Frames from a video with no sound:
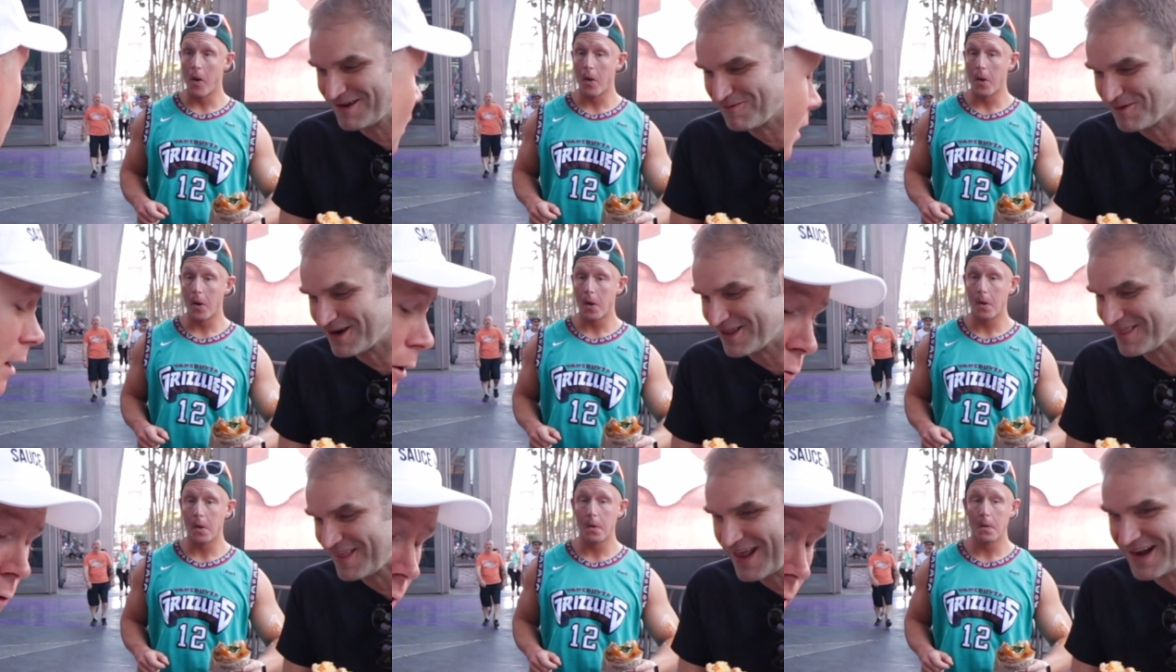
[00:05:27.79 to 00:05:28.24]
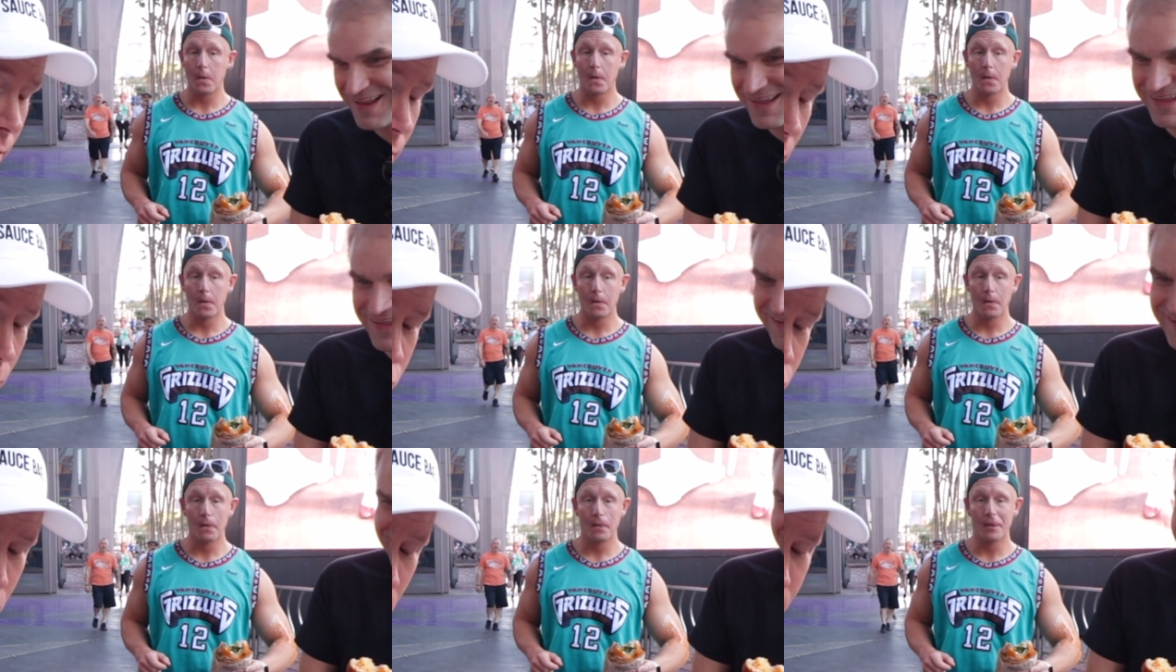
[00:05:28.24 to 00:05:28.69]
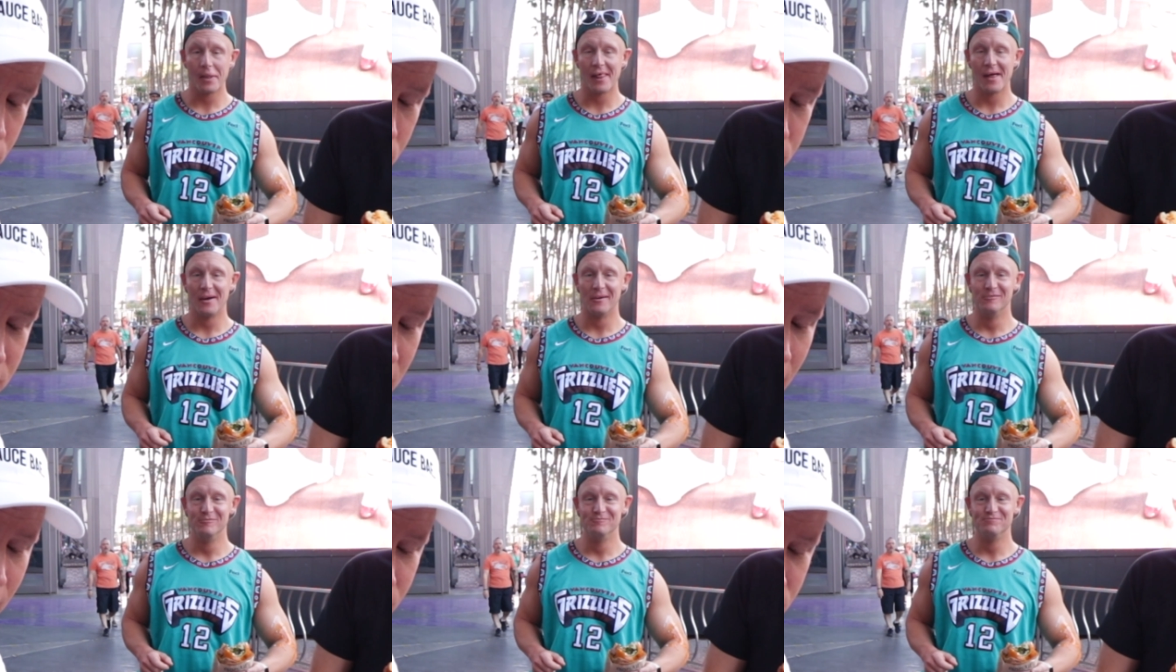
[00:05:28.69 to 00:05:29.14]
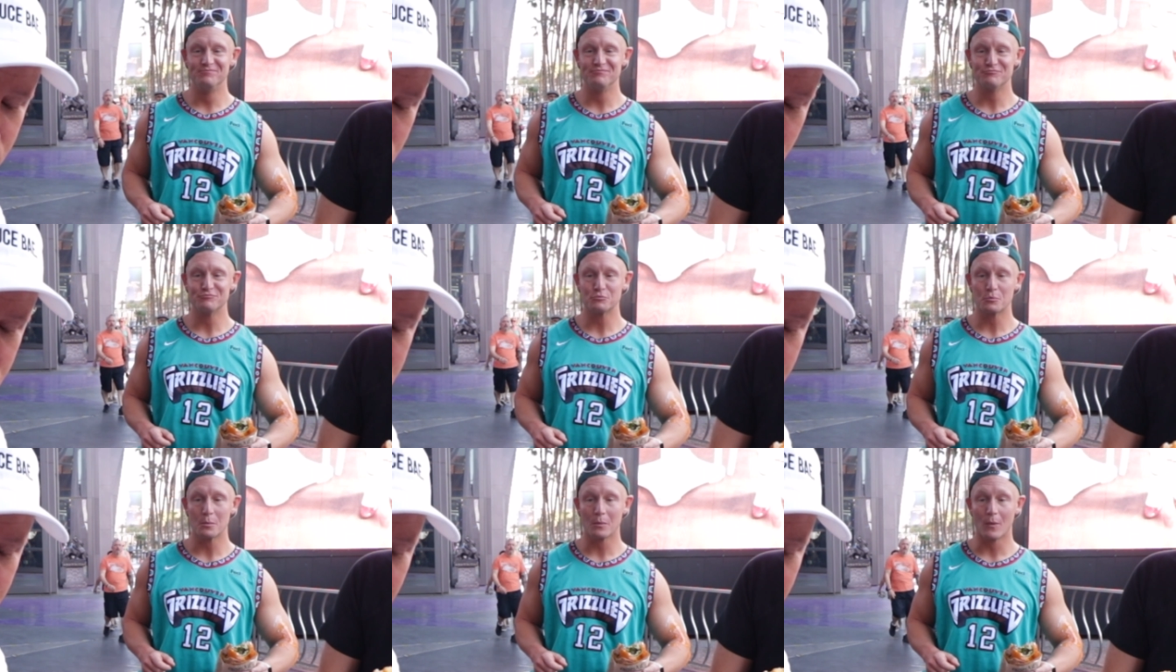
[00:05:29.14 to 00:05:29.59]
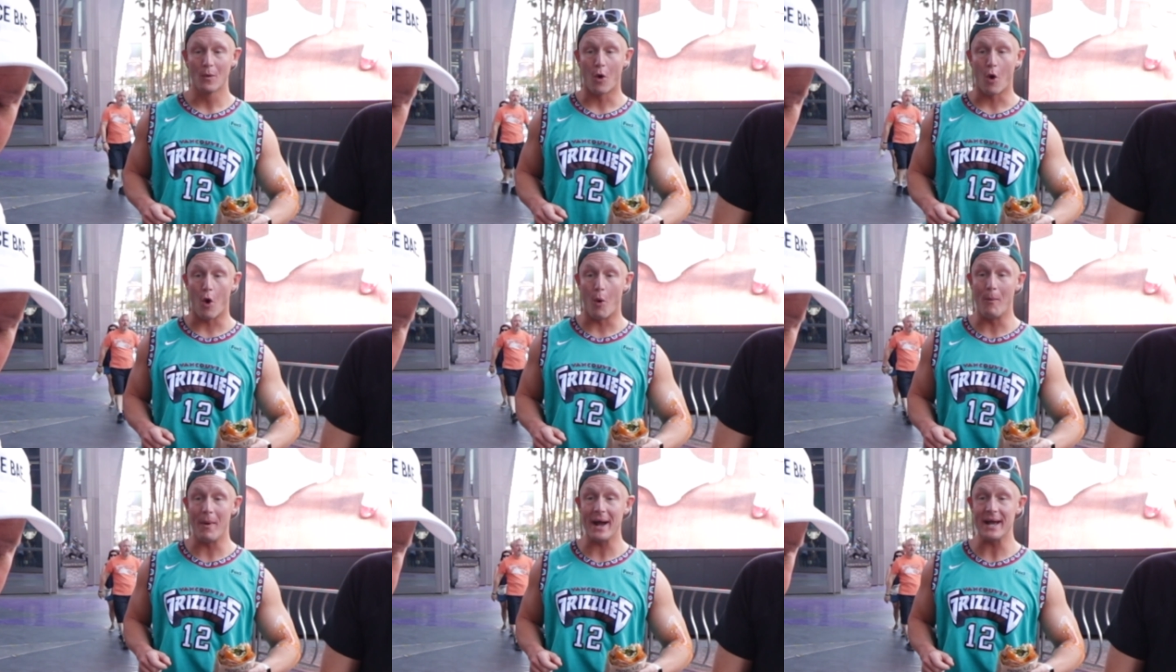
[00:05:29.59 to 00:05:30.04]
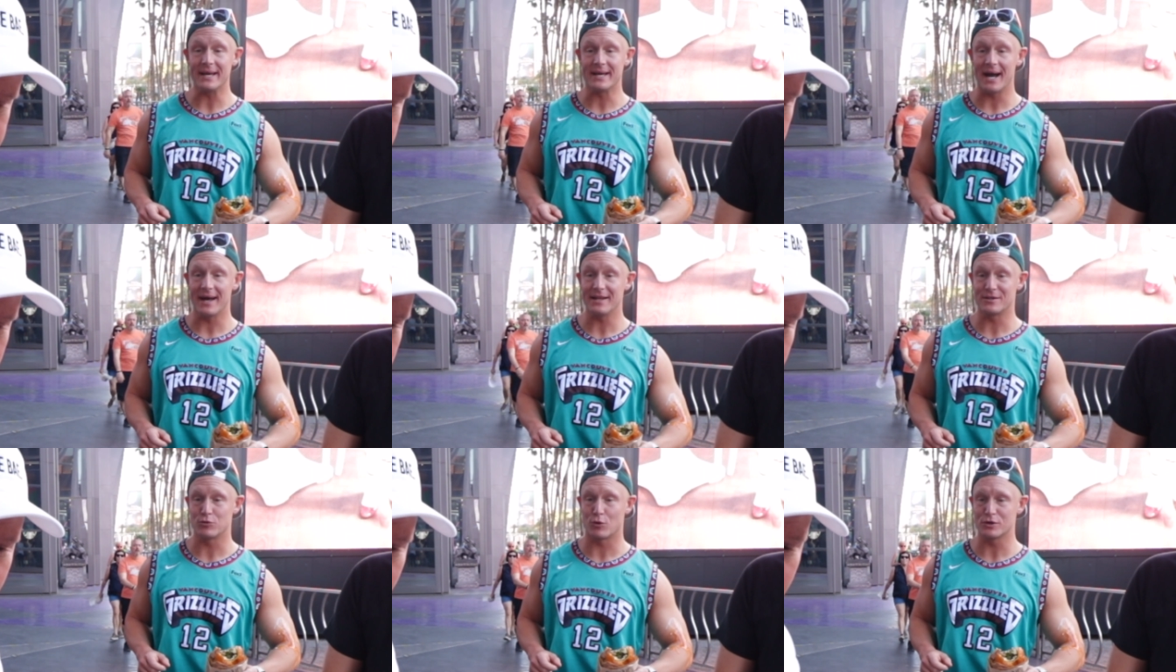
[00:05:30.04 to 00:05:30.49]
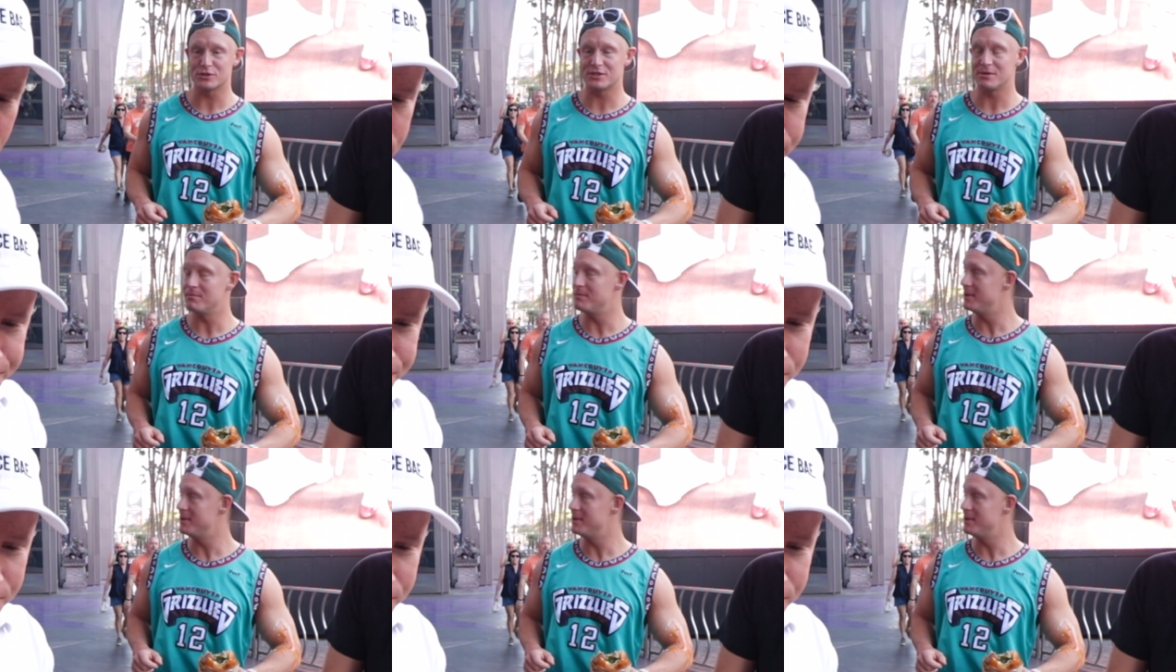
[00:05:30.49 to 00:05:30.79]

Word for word: It really does. Is that supposed to be a thing? Oh my god, it's worse than